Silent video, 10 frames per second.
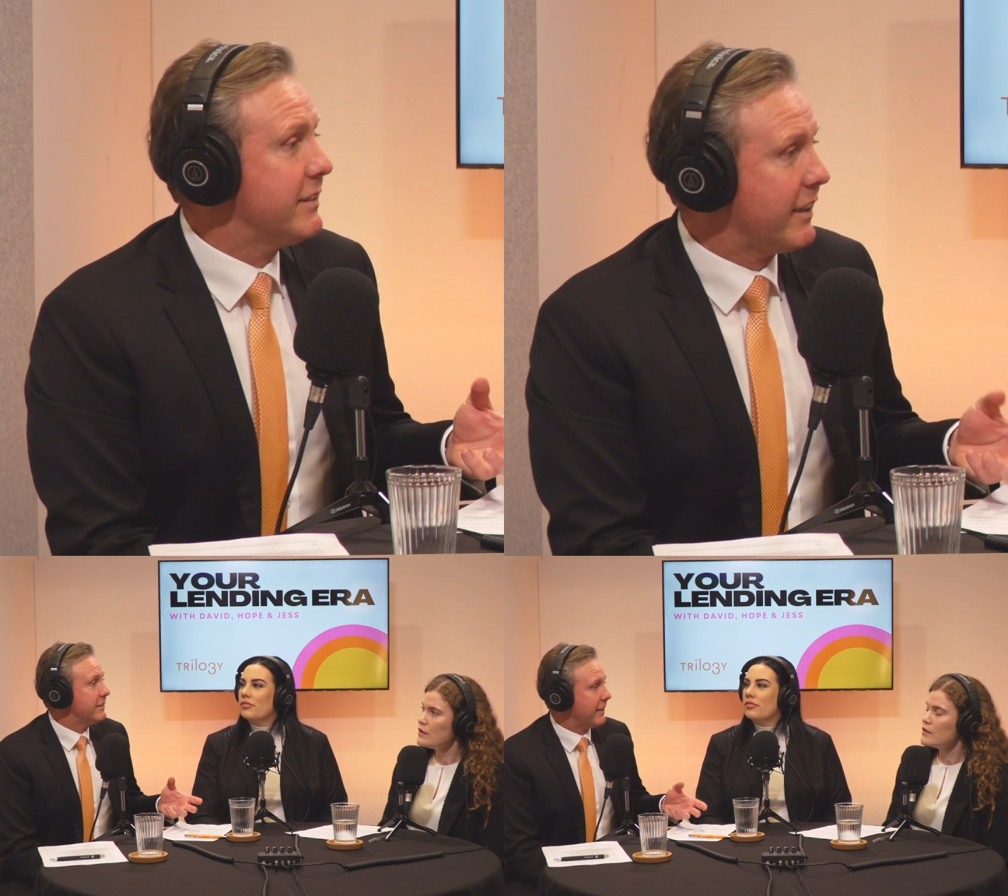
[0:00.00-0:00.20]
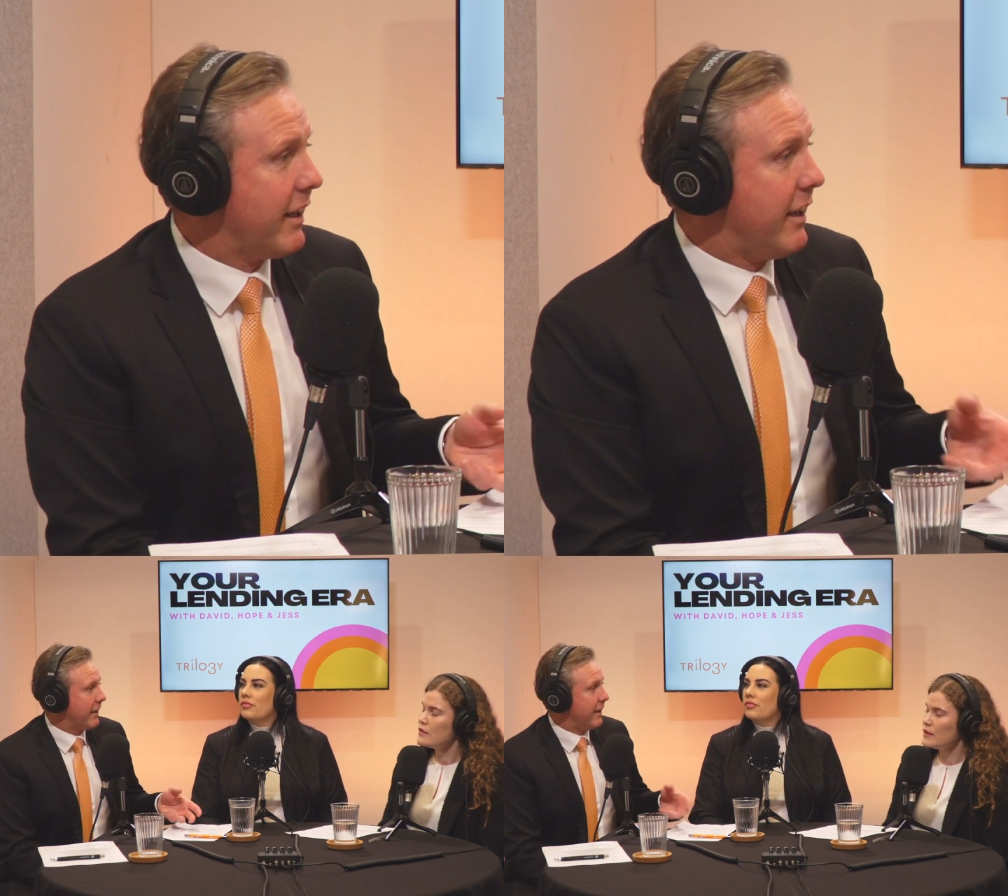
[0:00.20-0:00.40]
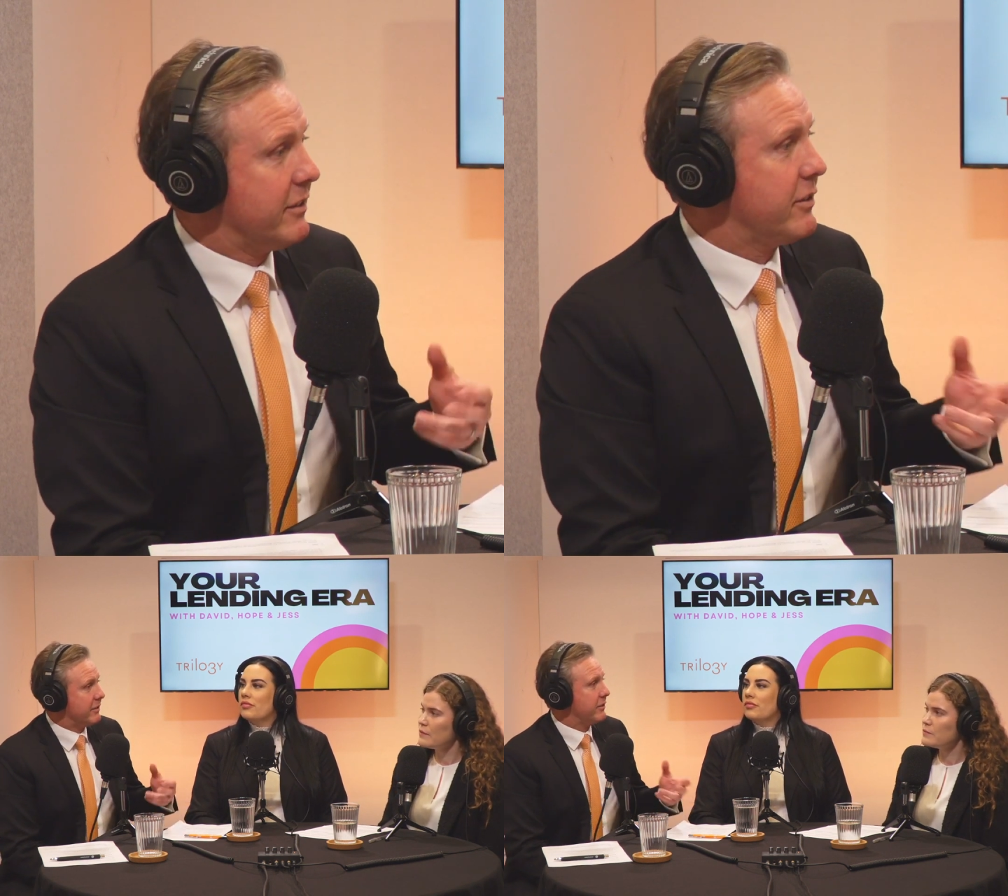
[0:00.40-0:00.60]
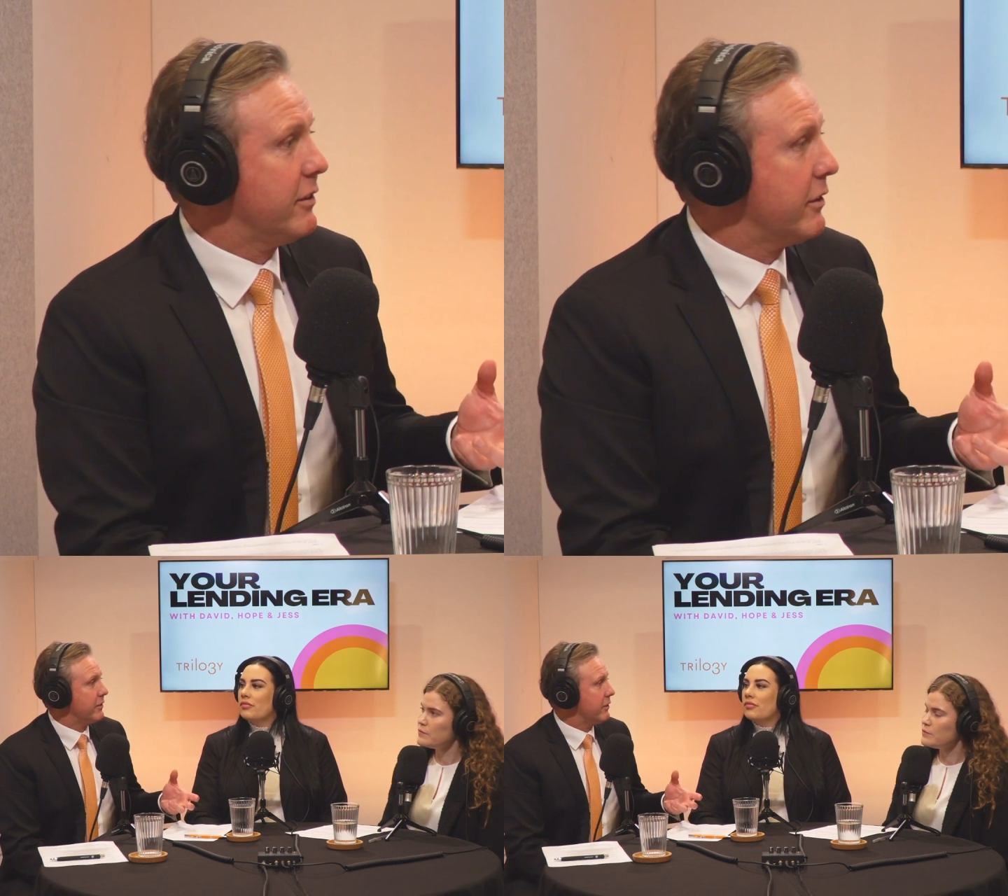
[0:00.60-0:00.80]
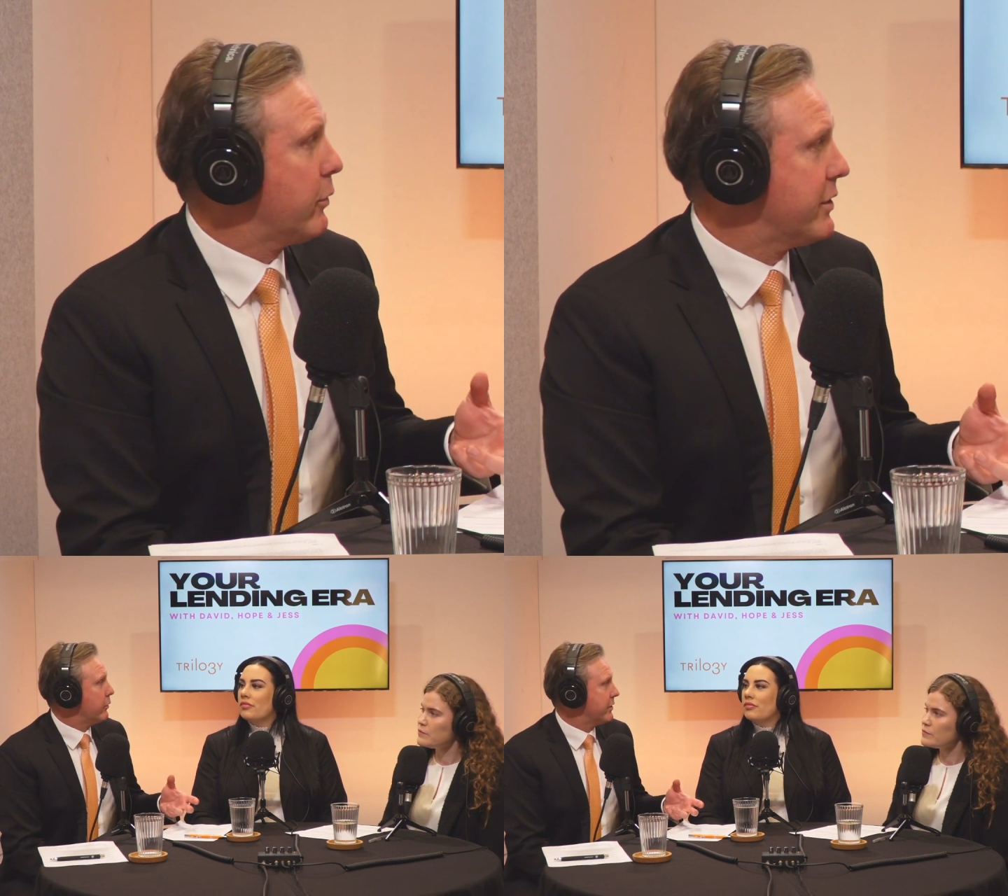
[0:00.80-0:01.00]
is they're going to ask a
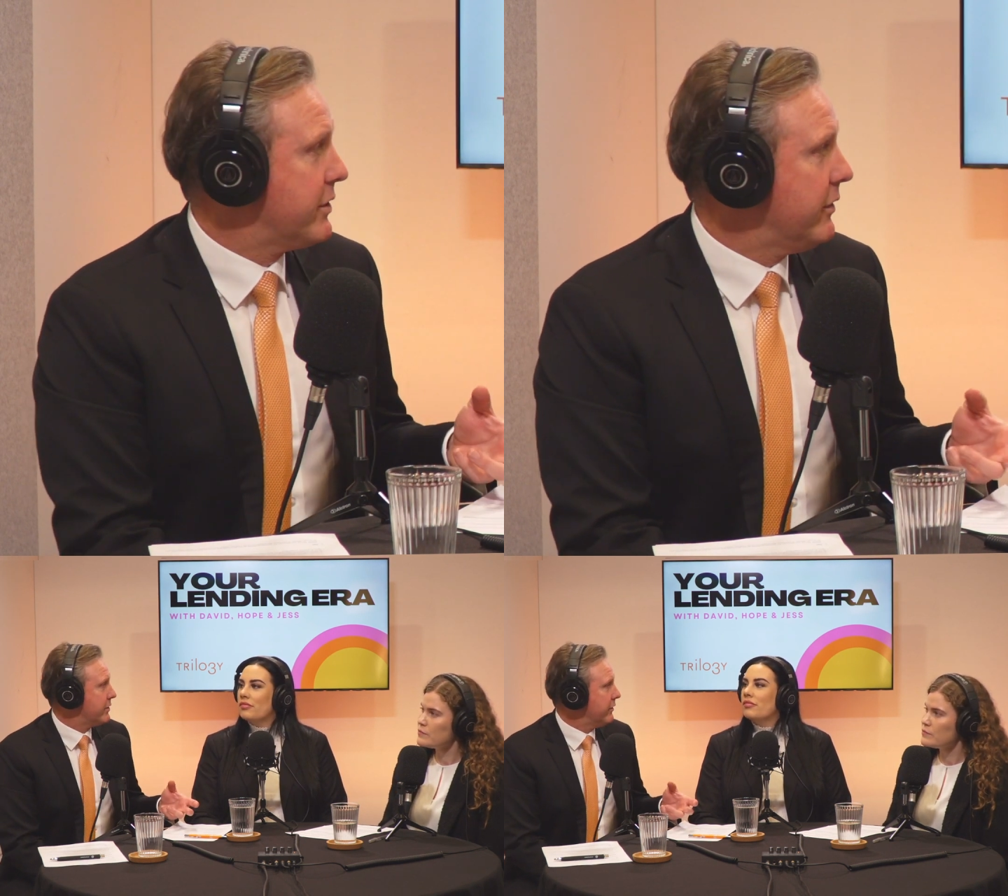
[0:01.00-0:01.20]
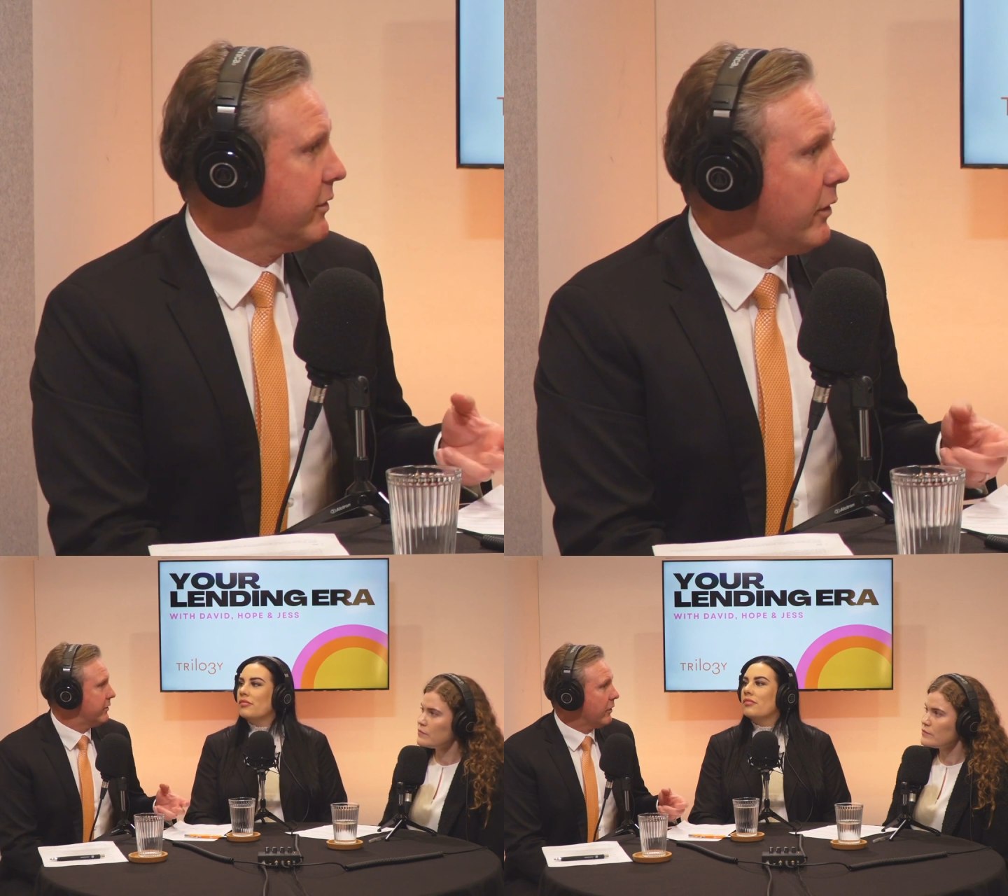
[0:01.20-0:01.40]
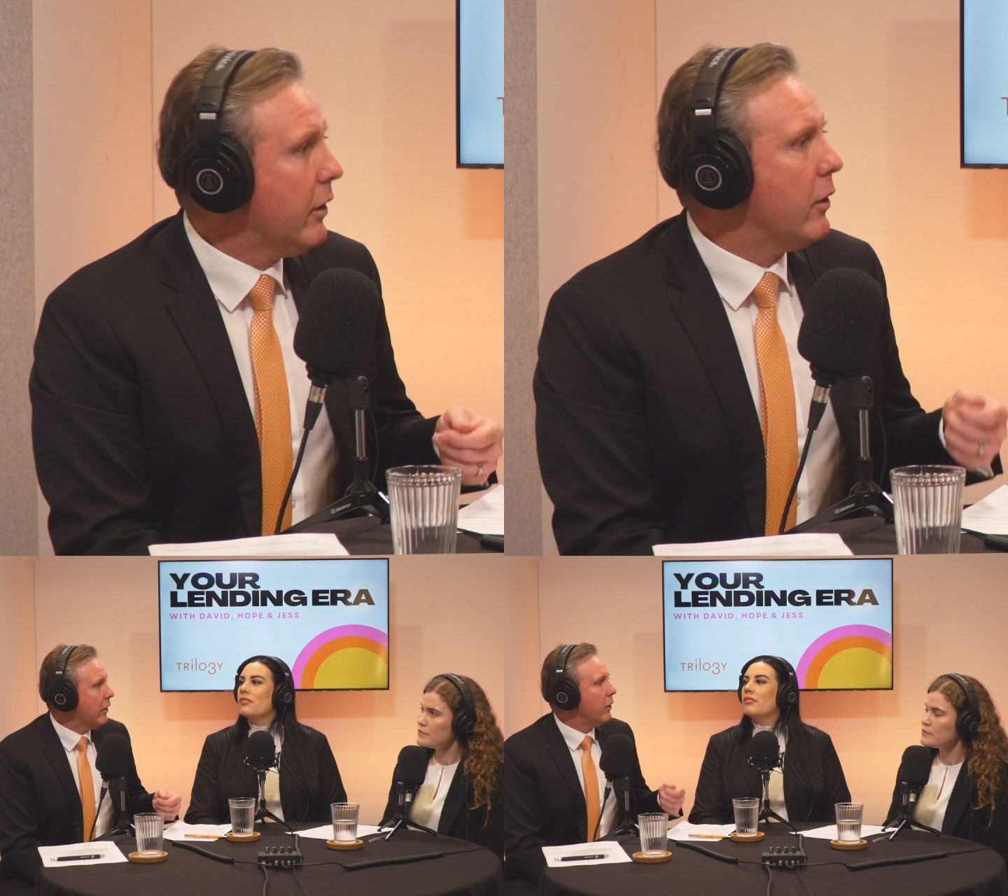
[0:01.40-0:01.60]
lot of questions.